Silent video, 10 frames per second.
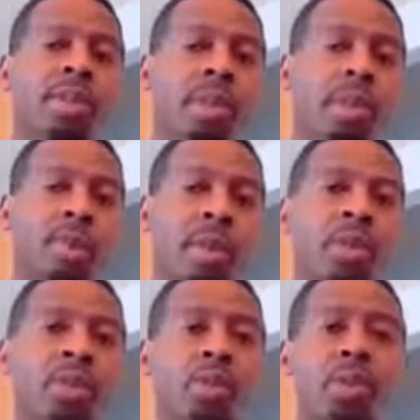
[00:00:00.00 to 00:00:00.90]
The
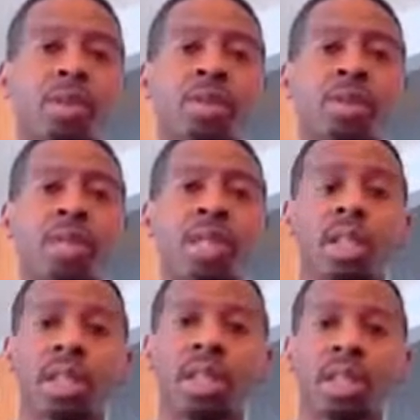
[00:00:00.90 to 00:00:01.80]
experiments that we do and the
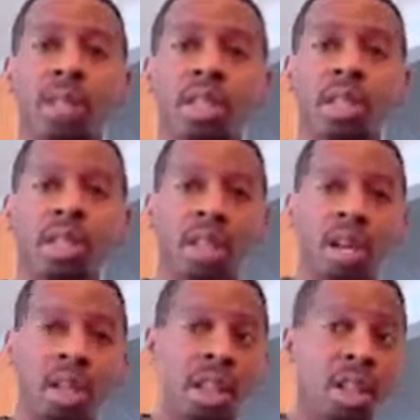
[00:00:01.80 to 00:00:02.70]
lessons that we
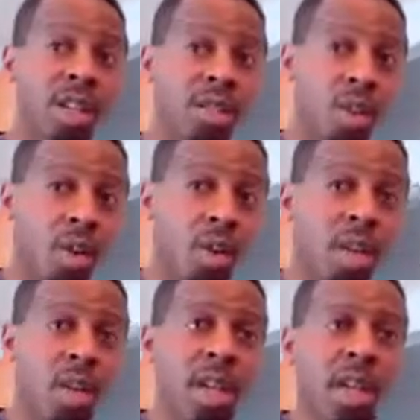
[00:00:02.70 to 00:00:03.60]
teach are geared
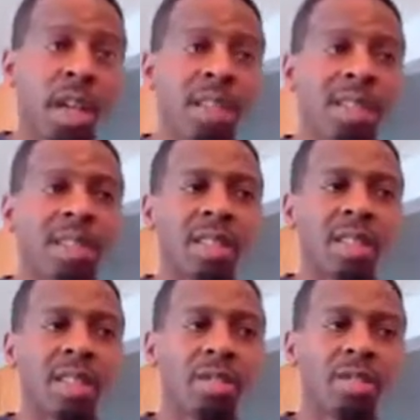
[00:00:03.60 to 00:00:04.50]
towards
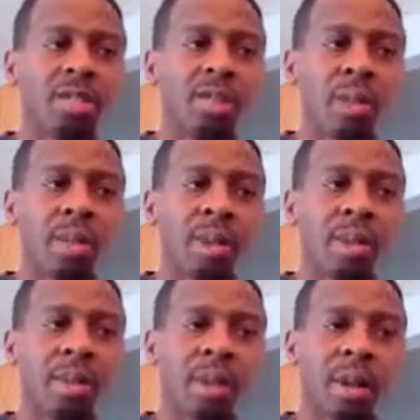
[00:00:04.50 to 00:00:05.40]
children who are
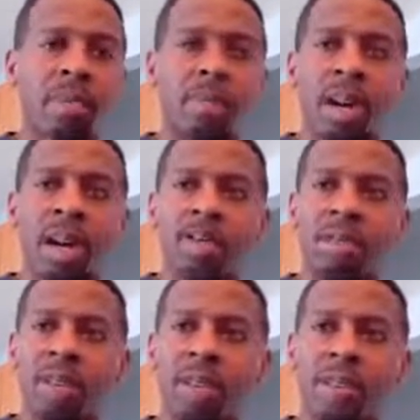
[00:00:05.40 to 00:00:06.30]
probably about 5
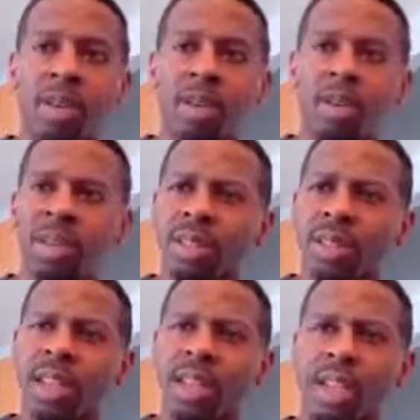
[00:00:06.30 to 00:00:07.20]
to 11 years old,
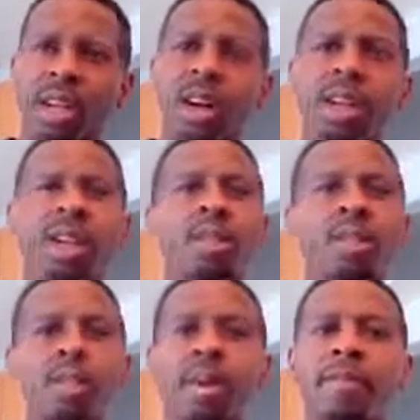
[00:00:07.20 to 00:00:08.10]
like kindergarten age
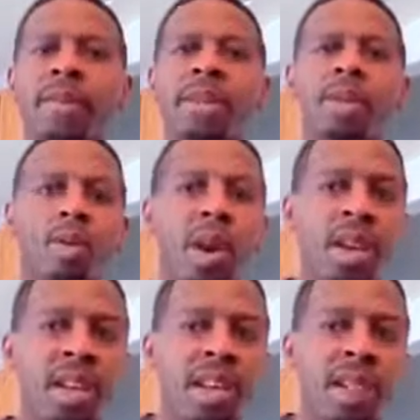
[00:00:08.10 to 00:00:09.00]
to about 5th
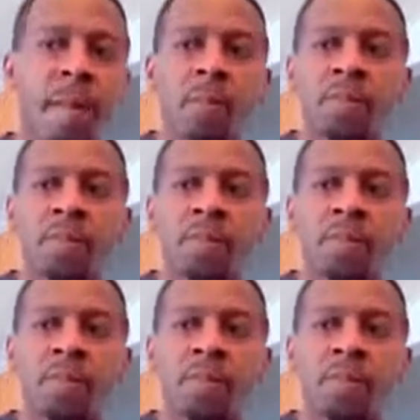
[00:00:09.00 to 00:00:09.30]
grade.